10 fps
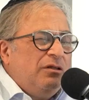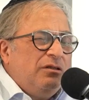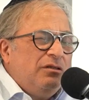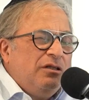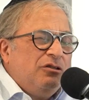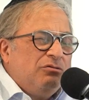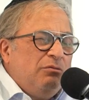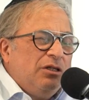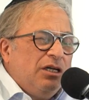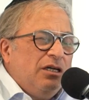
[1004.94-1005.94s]
uh, you
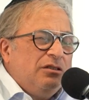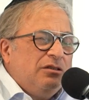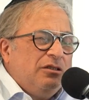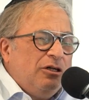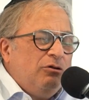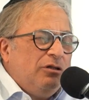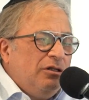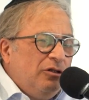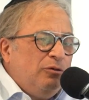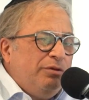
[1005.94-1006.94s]
swimming against the current
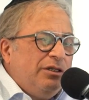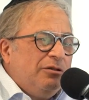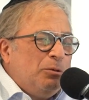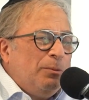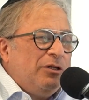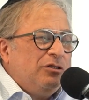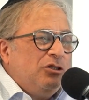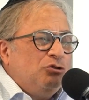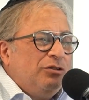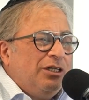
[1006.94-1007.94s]
a little no, bit? No, no.
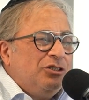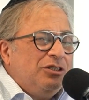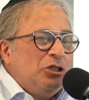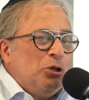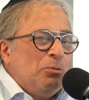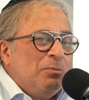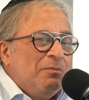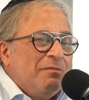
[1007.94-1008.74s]
In fact, I'll tell you one other